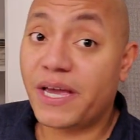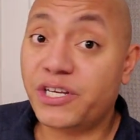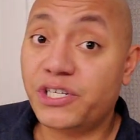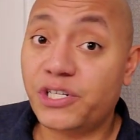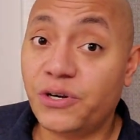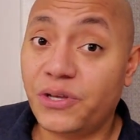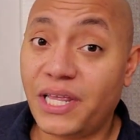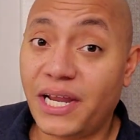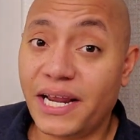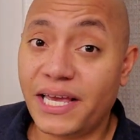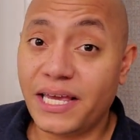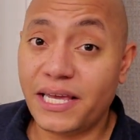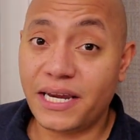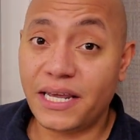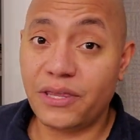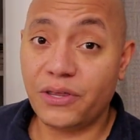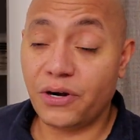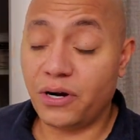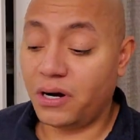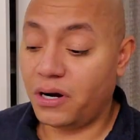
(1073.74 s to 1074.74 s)
sure that I can
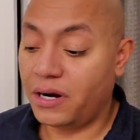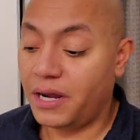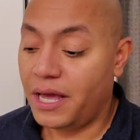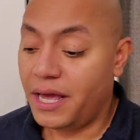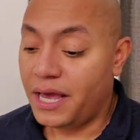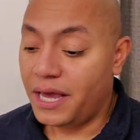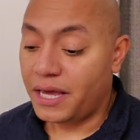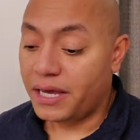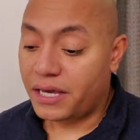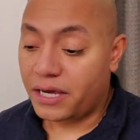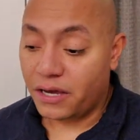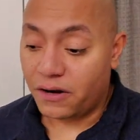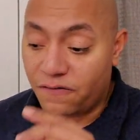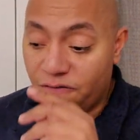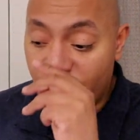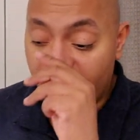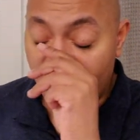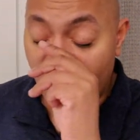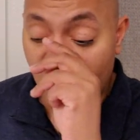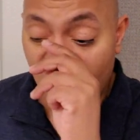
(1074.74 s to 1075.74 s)
either
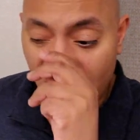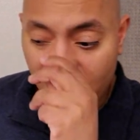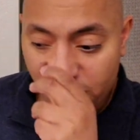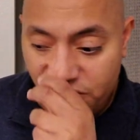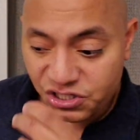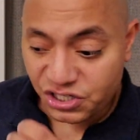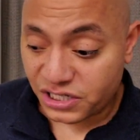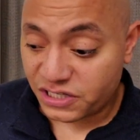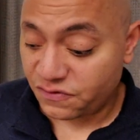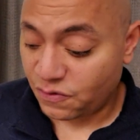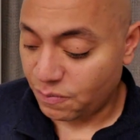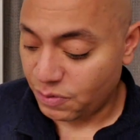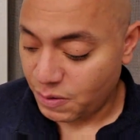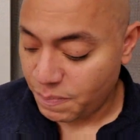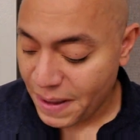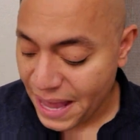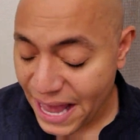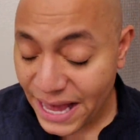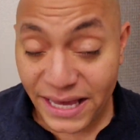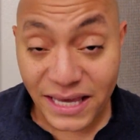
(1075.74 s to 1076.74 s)
confirm just from the
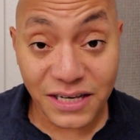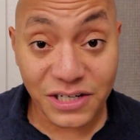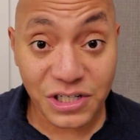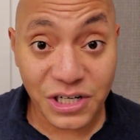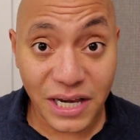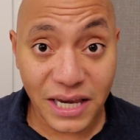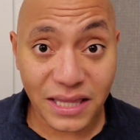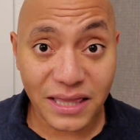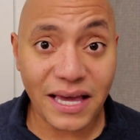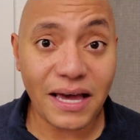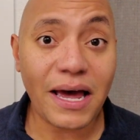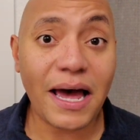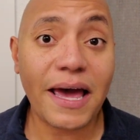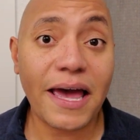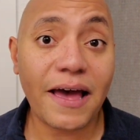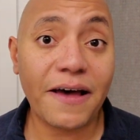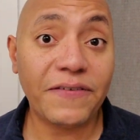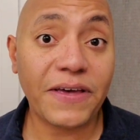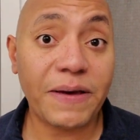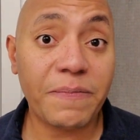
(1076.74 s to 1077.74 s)
packaging that I
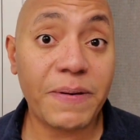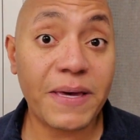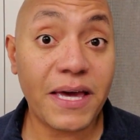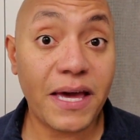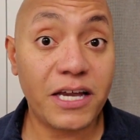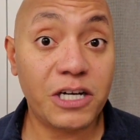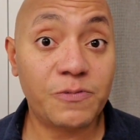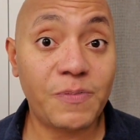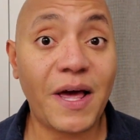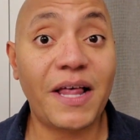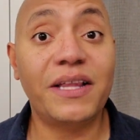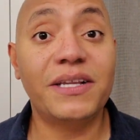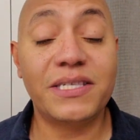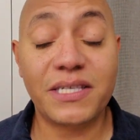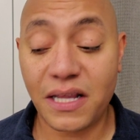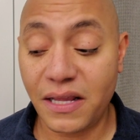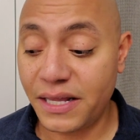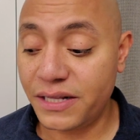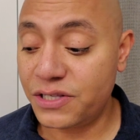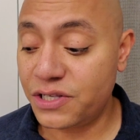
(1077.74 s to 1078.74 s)
have a pH
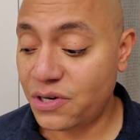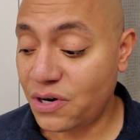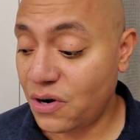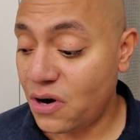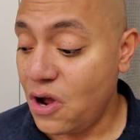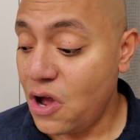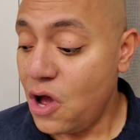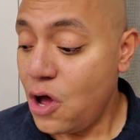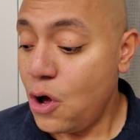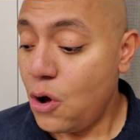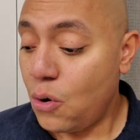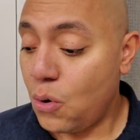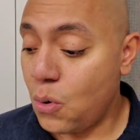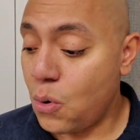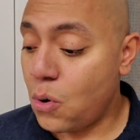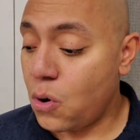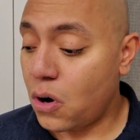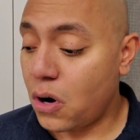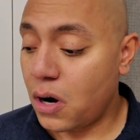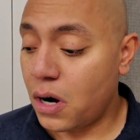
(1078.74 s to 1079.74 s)
balanced cleanser,
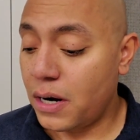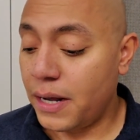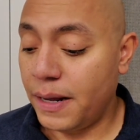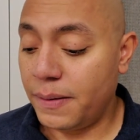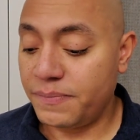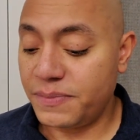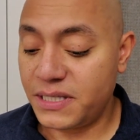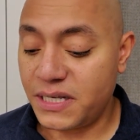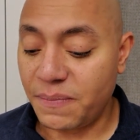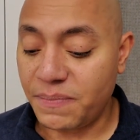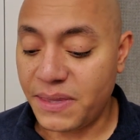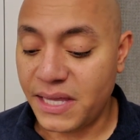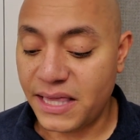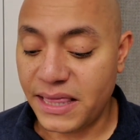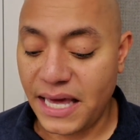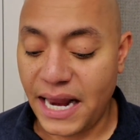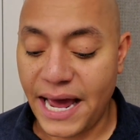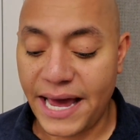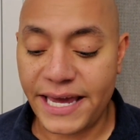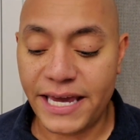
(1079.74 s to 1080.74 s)
or something
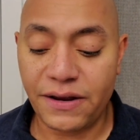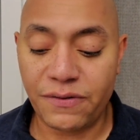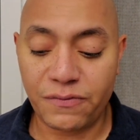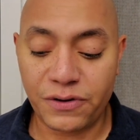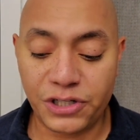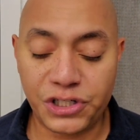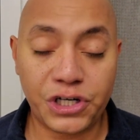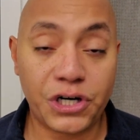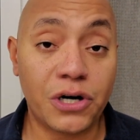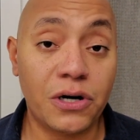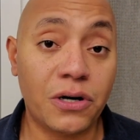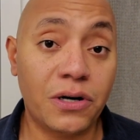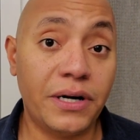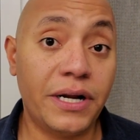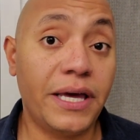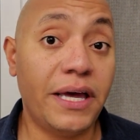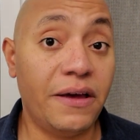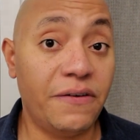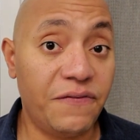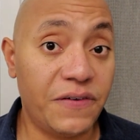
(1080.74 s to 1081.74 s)
that I can
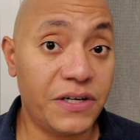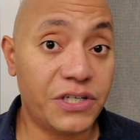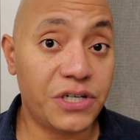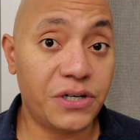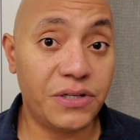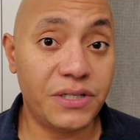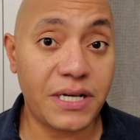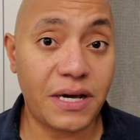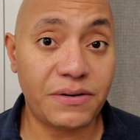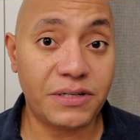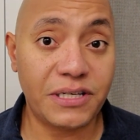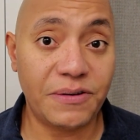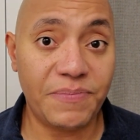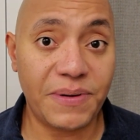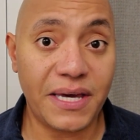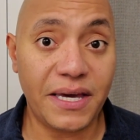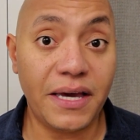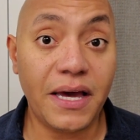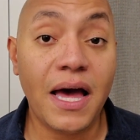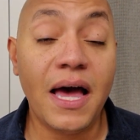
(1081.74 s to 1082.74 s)
return if it turns out to
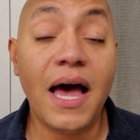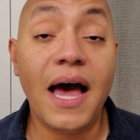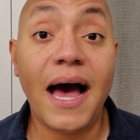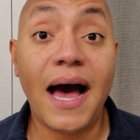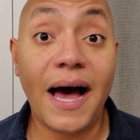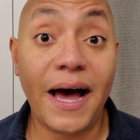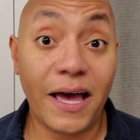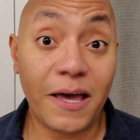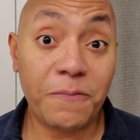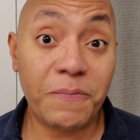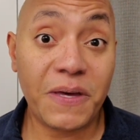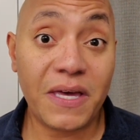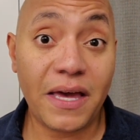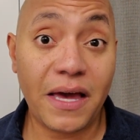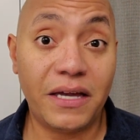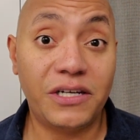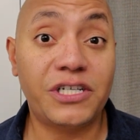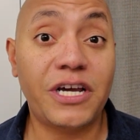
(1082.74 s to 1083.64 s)
be high pH